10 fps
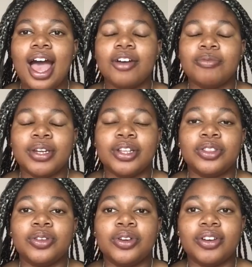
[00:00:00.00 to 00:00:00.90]
I've been in
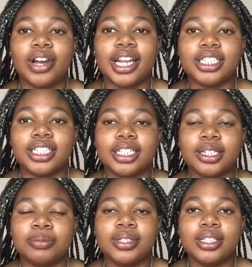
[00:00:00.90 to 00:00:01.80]
3
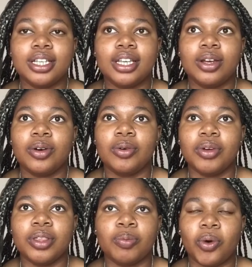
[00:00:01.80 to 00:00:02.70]
relationships
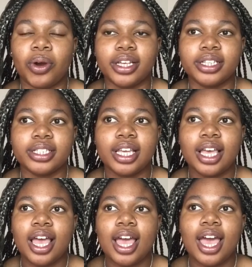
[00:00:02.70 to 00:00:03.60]
with boys,
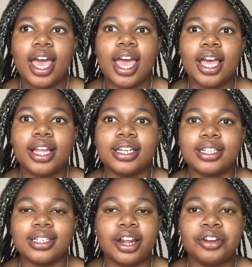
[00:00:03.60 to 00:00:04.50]

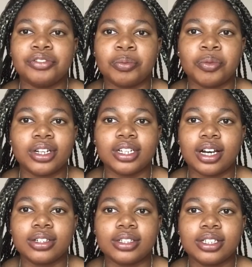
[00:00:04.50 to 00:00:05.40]
and none of them worked
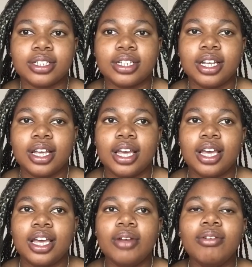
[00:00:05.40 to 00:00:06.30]
out.
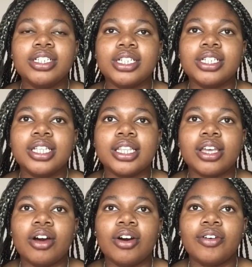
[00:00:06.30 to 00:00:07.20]
It was just a
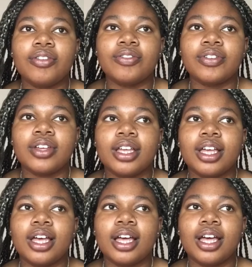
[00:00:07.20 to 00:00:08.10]
thing of,
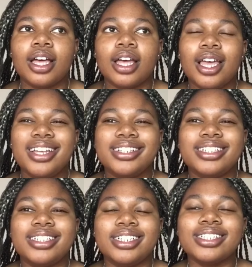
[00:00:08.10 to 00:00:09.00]

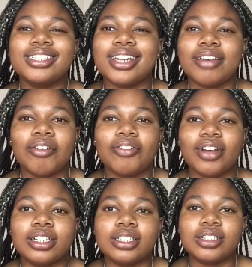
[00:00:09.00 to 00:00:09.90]
it just never
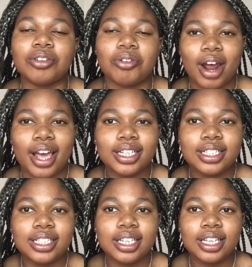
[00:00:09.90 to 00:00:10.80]
felt right